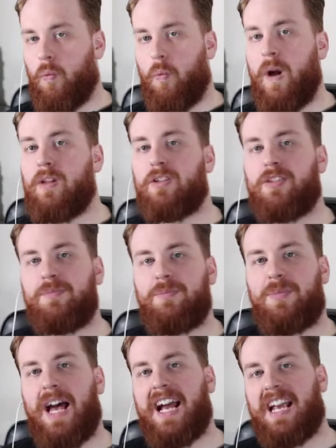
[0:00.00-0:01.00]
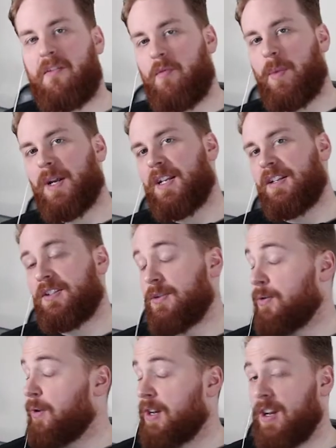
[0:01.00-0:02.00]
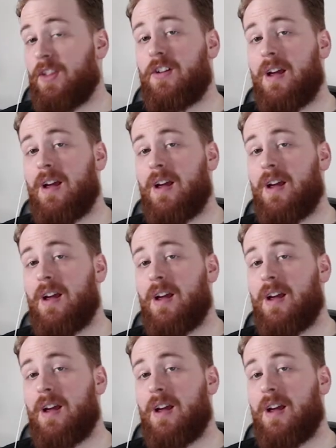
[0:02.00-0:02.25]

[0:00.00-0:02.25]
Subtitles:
Welcome back, everybody, to another